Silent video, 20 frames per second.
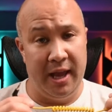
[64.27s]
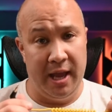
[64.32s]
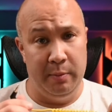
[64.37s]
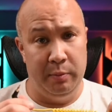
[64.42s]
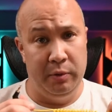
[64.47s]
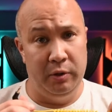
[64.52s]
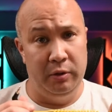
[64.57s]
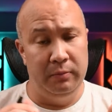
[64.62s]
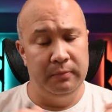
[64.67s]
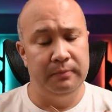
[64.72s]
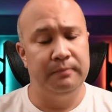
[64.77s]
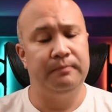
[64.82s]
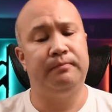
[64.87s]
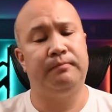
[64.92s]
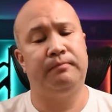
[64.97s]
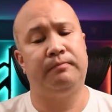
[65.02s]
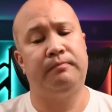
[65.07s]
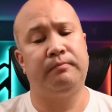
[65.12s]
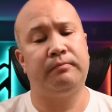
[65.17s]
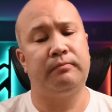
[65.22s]
cable,
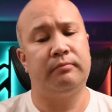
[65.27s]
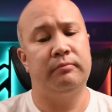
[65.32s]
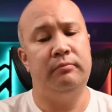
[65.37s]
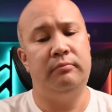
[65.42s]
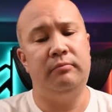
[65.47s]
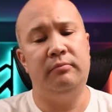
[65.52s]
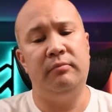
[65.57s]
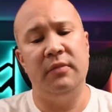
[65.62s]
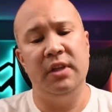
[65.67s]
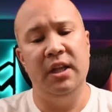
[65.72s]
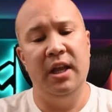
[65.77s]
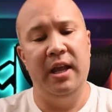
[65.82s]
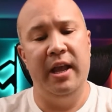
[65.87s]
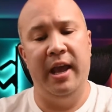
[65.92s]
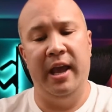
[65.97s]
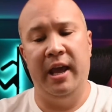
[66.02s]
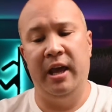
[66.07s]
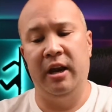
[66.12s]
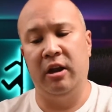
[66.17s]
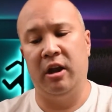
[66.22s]

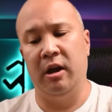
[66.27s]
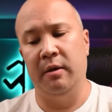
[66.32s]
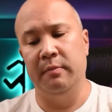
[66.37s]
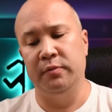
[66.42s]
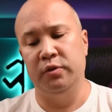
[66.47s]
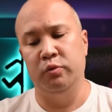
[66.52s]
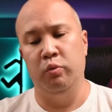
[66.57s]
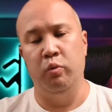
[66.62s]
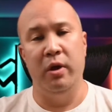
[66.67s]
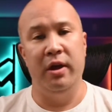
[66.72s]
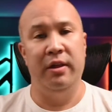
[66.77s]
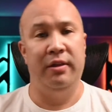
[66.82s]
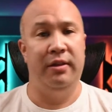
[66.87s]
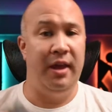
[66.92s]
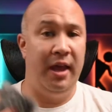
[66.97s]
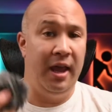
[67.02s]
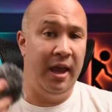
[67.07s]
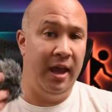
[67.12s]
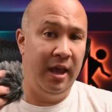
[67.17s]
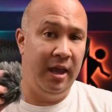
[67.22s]
and it comes with
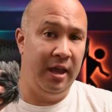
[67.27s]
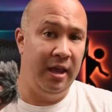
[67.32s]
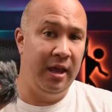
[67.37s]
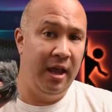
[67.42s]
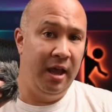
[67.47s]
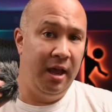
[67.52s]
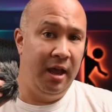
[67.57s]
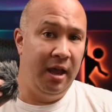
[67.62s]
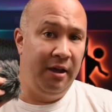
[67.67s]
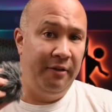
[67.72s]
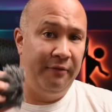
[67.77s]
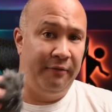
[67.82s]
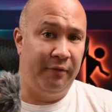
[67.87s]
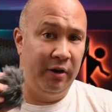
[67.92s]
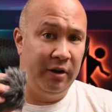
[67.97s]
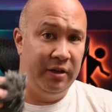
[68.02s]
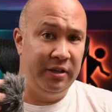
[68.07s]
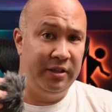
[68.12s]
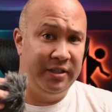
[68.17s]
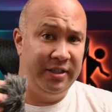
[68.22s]
a
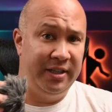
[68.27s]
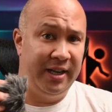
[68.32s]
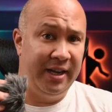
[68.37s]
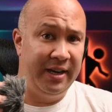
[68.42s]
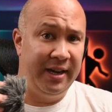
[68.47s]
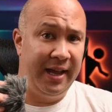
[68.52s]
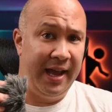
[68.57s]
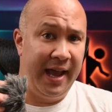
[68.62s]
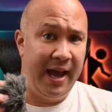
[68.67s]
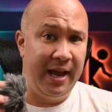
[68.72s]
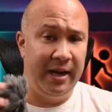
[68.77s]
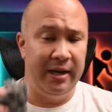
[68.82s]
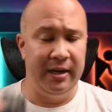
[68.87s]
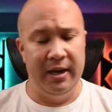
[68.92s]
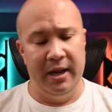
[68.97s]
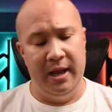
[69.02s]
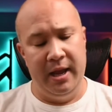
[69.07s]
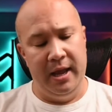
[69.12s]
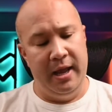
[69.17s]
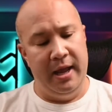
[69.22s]
front dead cat
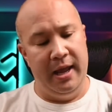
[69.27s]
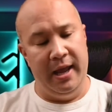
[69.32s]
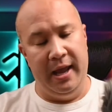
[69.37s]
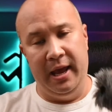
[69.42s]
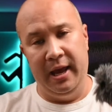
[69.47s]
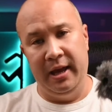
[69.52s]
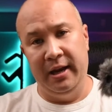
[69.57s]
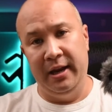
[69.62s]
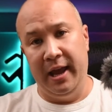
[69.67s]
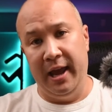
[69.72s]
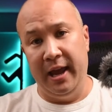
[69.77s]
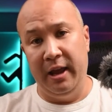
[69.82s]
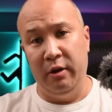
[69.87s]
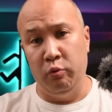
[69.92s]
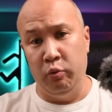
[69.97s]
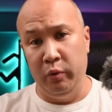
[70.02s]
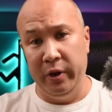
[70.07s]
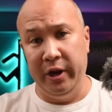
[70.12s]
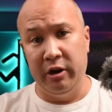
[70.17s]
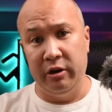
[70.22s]
and a
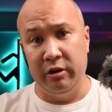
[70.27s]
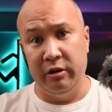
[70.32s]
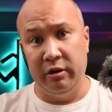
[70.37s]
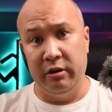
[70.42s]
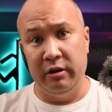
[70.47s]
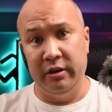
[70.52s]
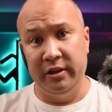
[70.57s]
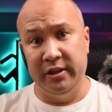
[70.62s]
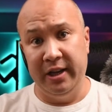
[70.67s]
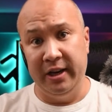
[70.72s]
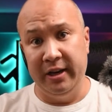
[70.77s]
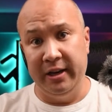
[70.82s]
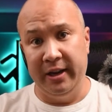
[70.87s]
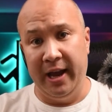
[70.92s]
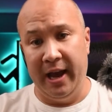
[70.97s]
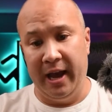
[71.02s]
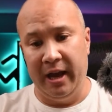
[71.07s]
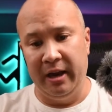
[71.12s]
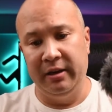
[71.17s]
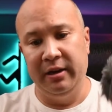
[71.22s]
rear dead
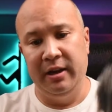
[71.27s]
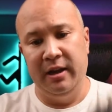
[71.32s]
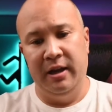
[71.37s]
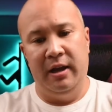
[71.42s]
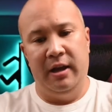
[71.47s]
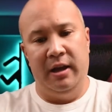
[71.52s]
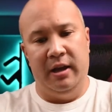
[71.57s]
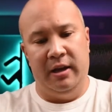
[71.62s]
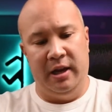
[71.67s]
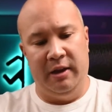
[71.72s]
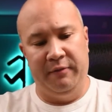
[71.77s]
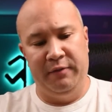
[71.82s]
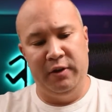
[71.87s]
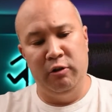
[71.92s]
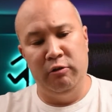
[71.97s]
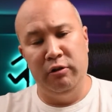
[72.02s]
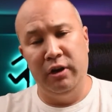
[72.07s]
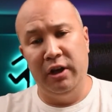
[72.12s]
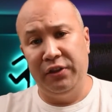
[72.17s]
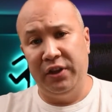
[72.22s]
cat. Now, if you
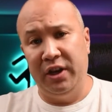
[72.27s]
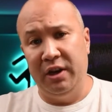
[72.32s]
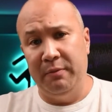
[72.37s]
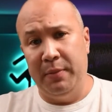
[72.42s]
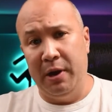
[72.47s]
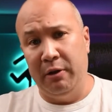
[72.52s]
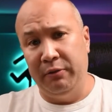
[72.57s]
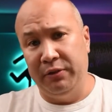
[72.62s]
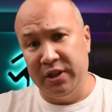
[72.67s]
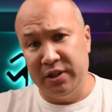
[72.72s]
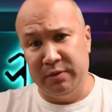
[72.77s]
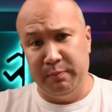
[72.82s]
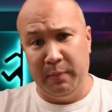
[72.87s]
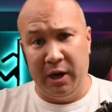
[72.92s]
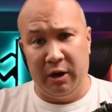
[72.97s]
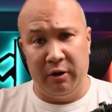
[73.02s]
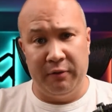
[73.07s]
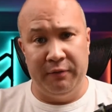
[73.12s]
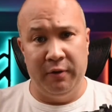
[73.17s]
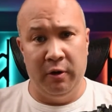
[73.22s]
know nothing about this
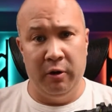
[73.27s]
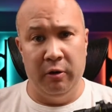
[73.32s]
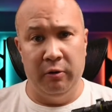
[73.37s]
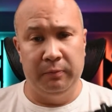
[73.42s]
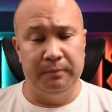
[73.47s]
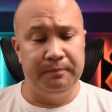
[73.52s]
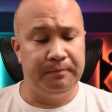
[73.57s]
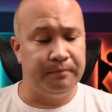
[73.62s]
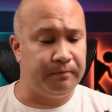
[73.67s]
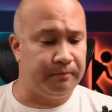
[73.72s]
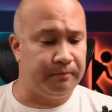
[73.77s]
microphone